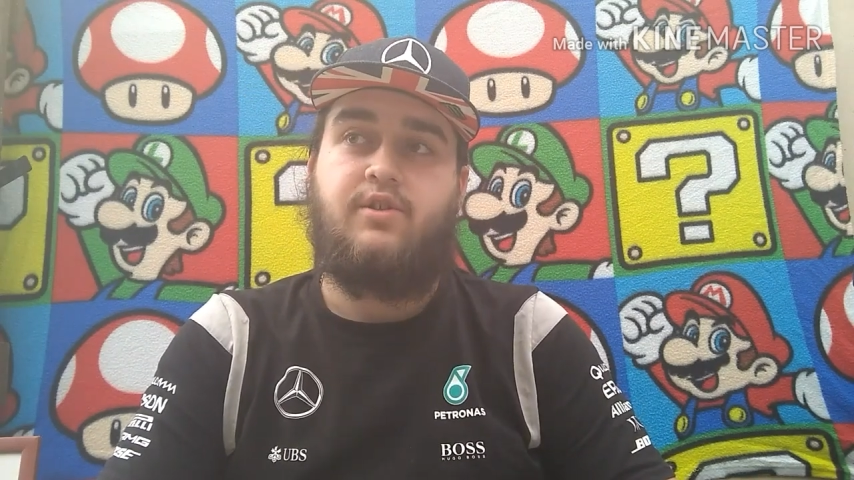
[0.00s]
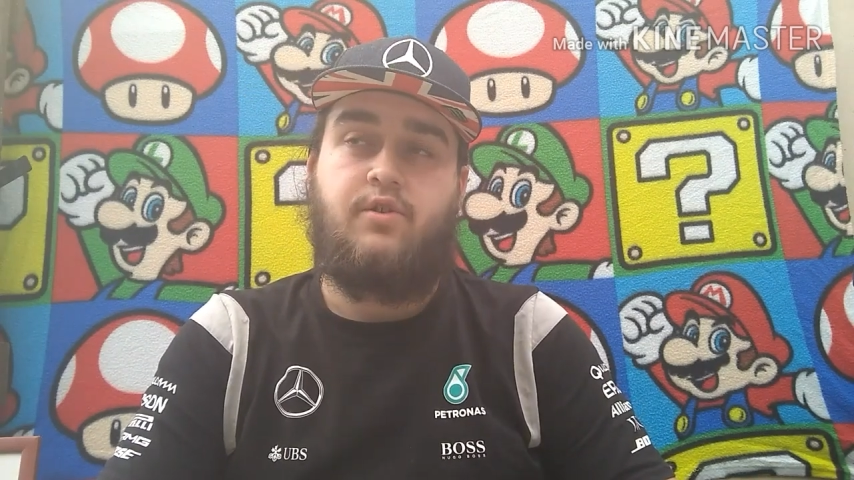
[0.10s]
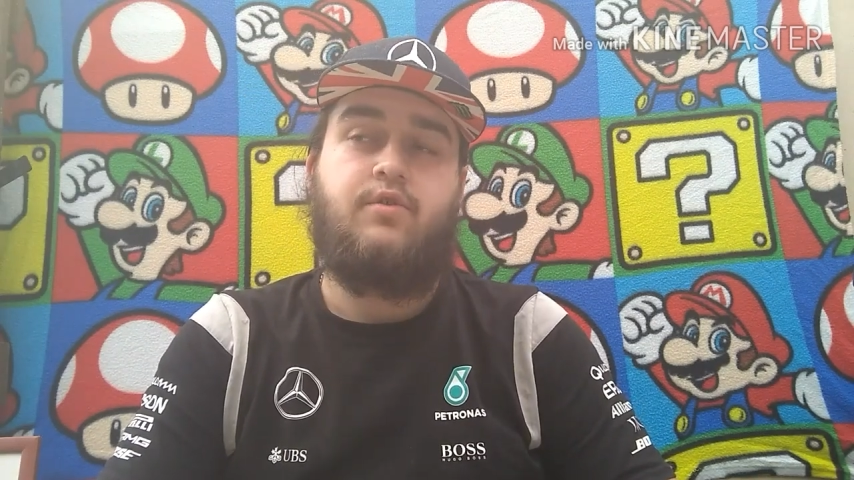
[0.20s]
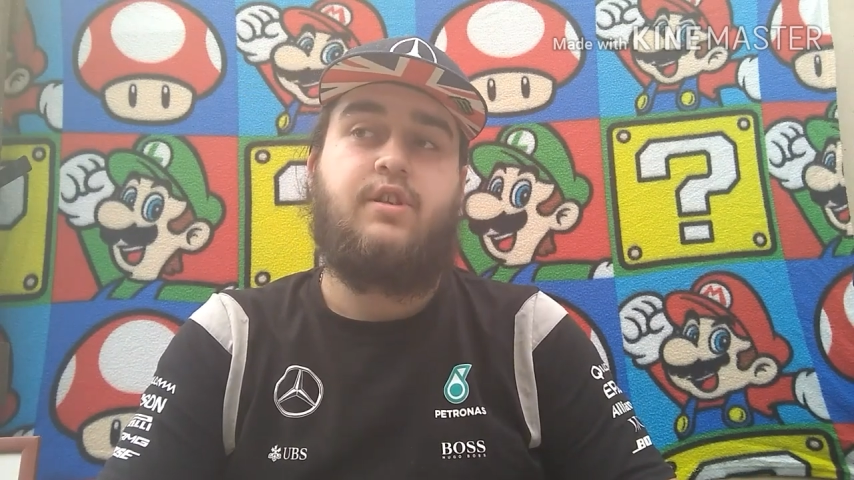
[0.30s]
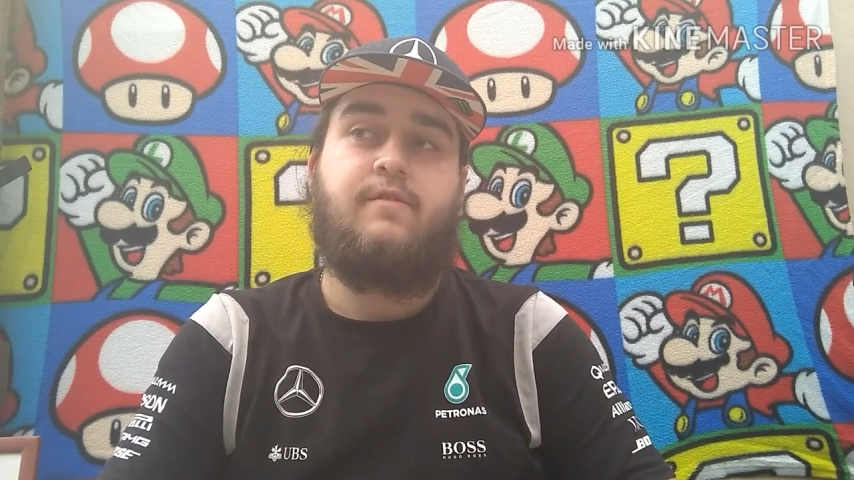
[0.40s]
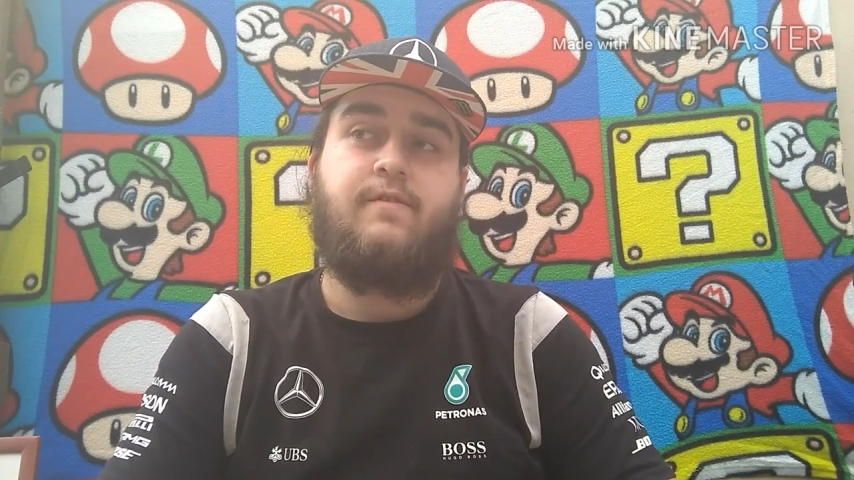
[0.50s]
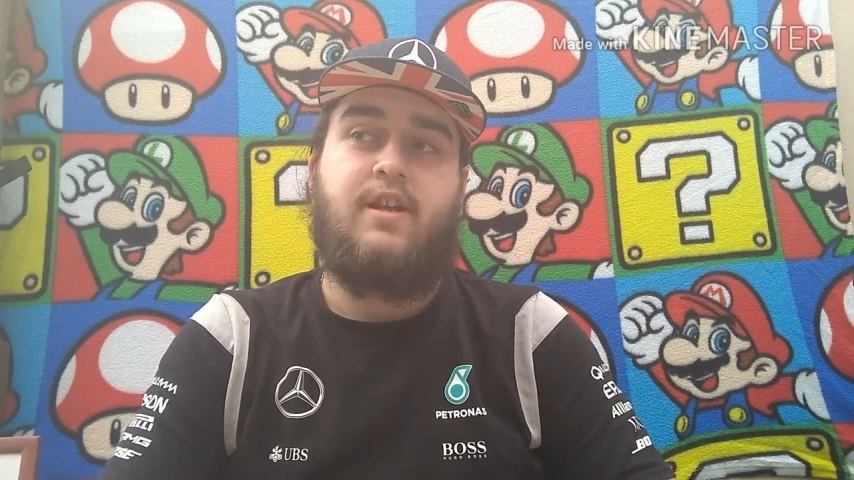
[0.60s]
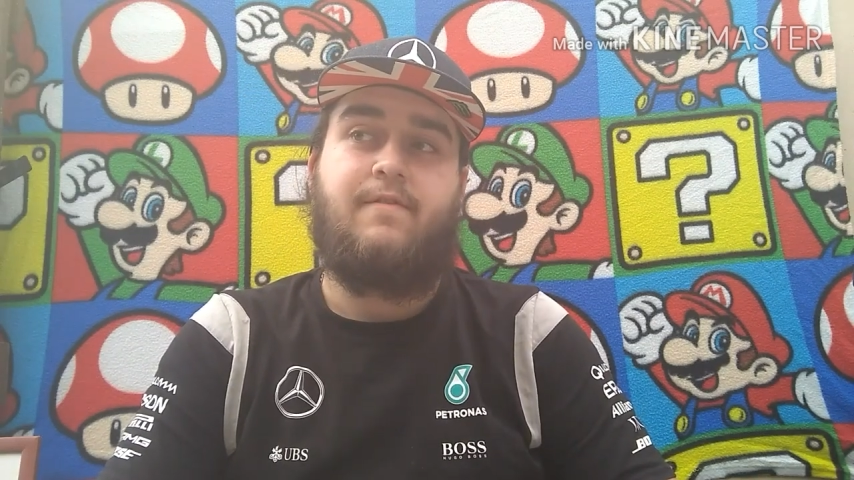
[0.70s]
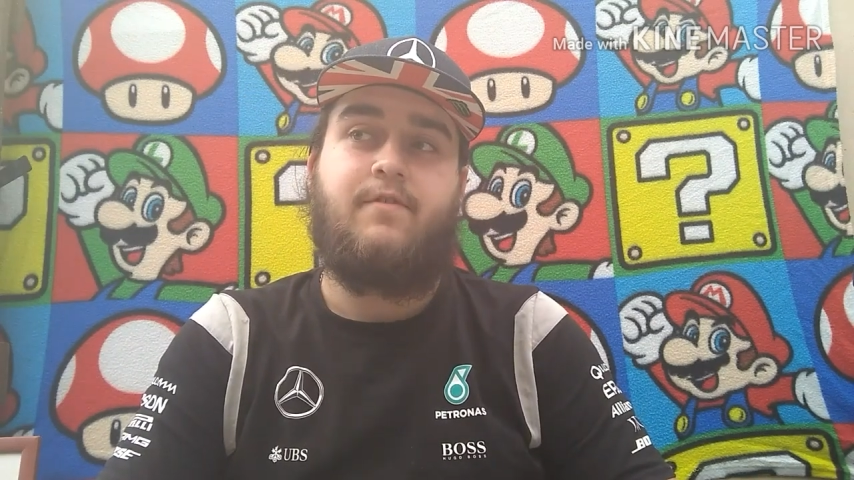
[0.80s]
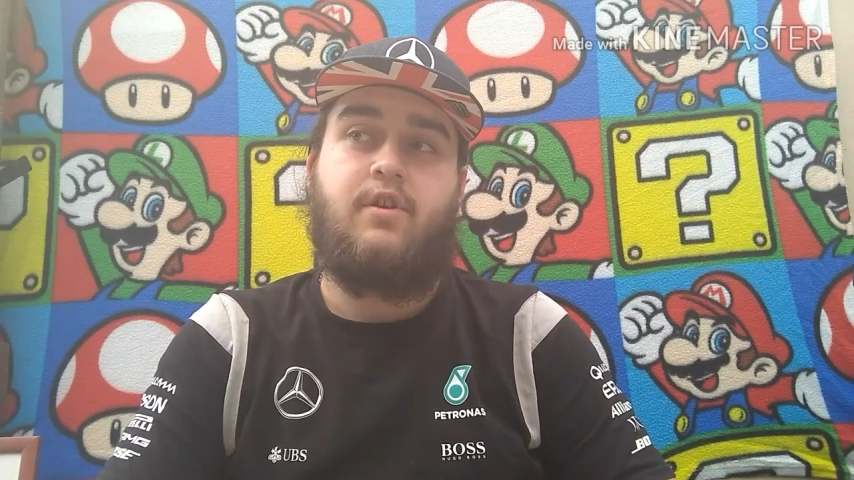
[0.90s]
Sunday for
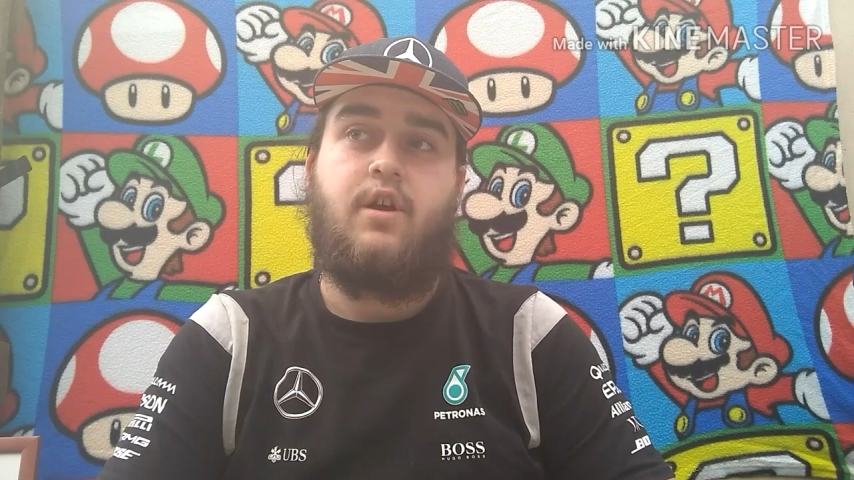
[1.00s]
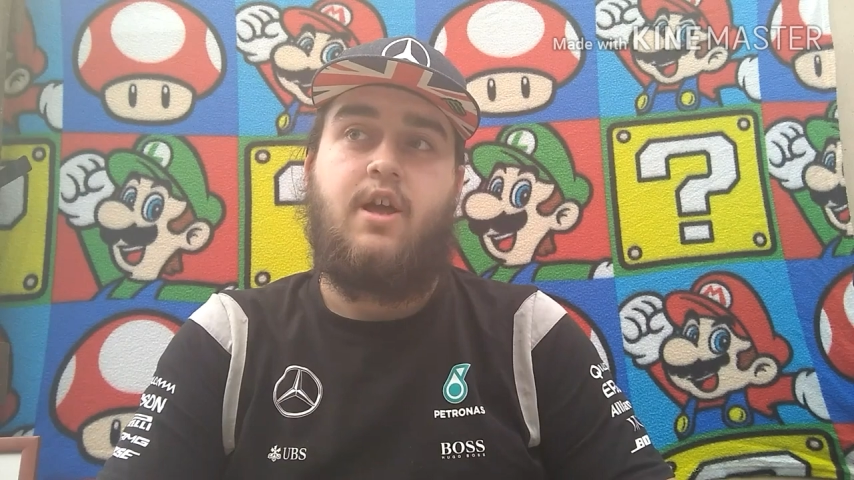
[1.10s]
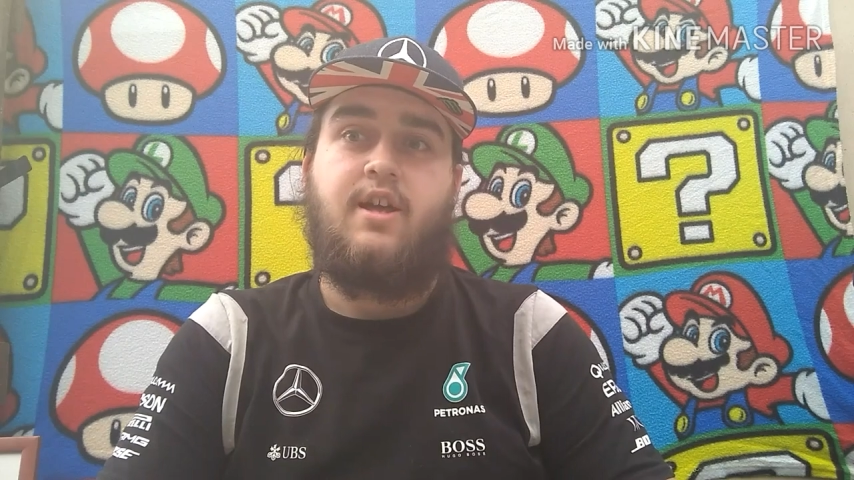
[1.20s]
definite.